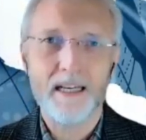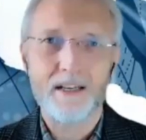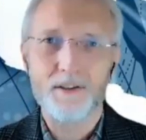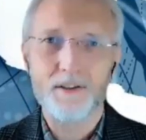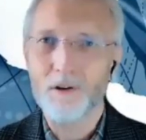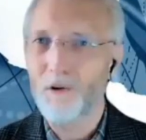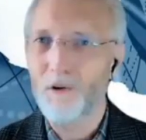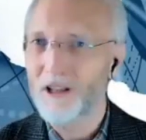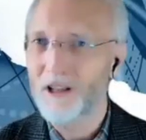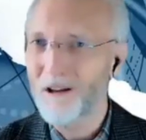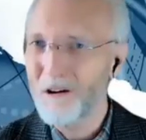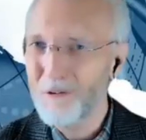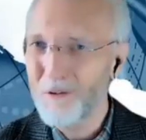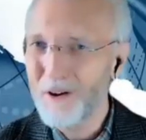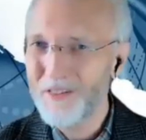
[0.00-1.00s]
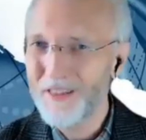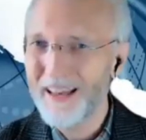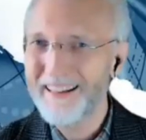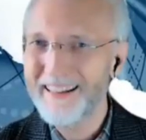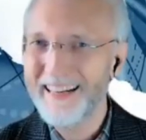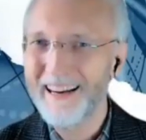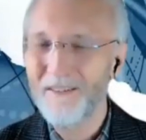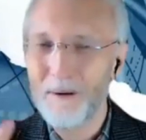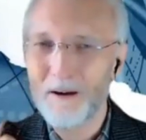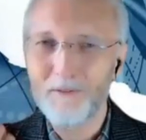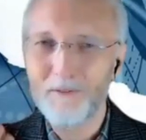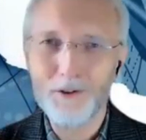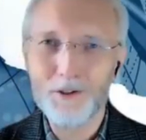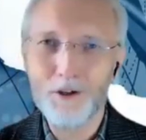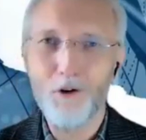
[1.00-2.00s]
So along with that, now my
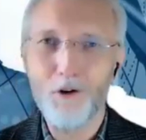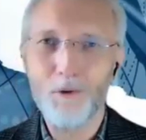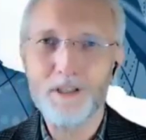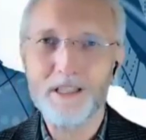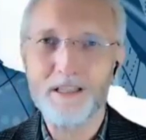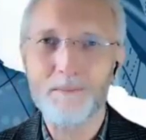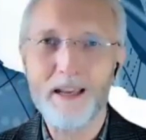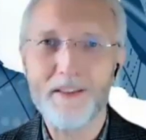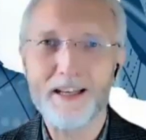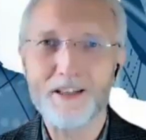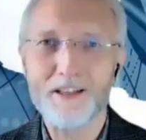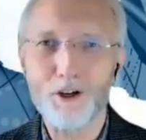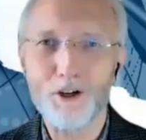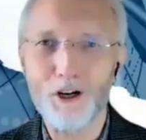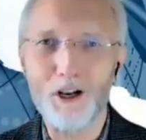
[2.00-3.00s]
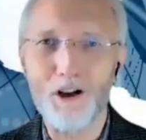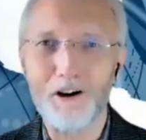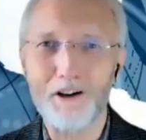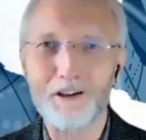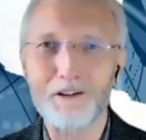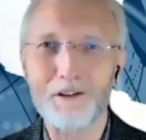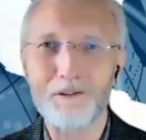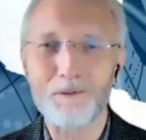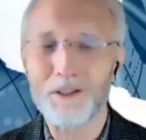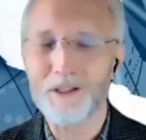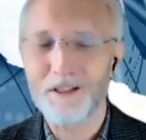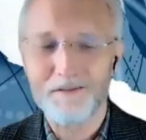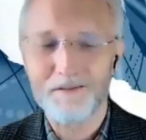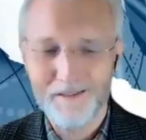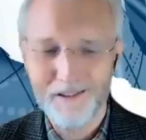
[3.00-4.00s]
first goal was to make that journal article,
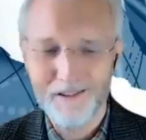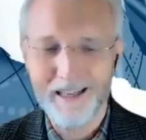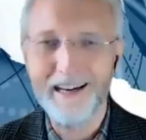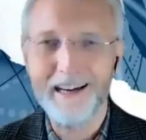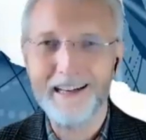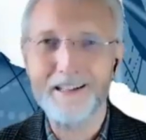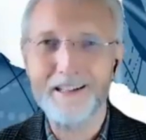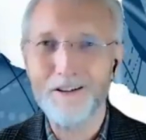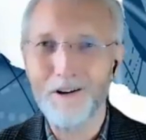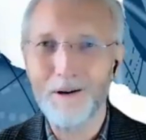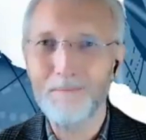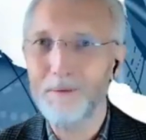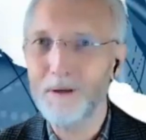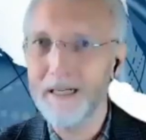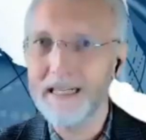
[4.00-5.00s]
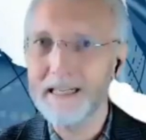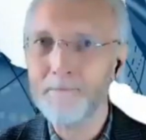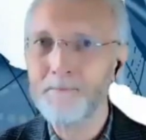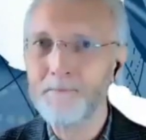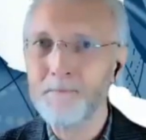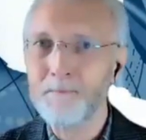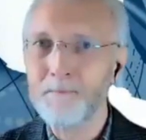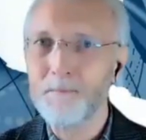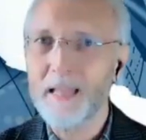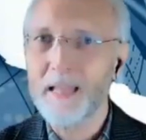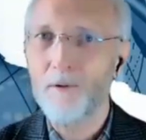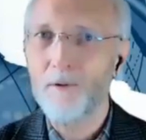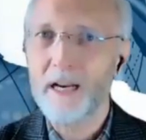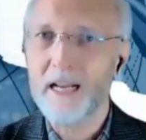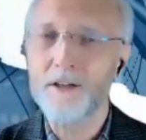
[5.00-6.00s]
which, okay, I can do it, but
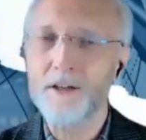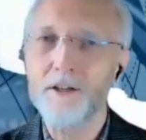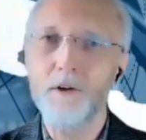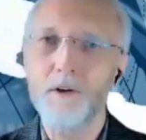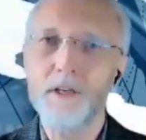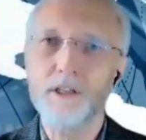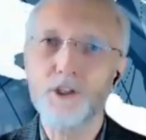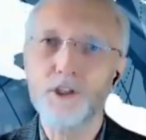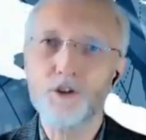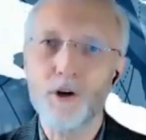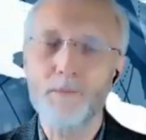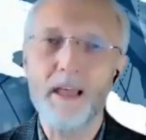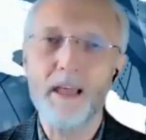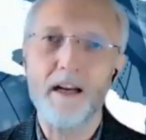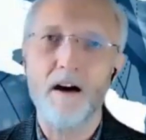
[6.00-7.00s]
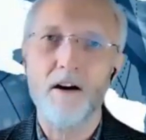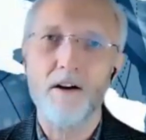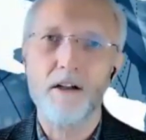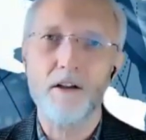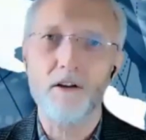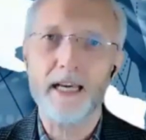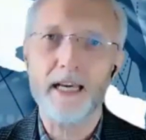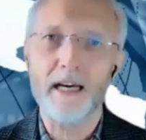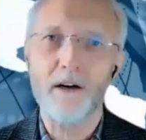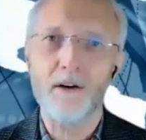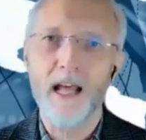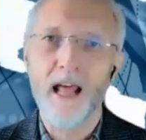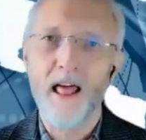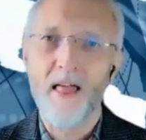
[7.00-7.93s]
now what I can do is trim that article down.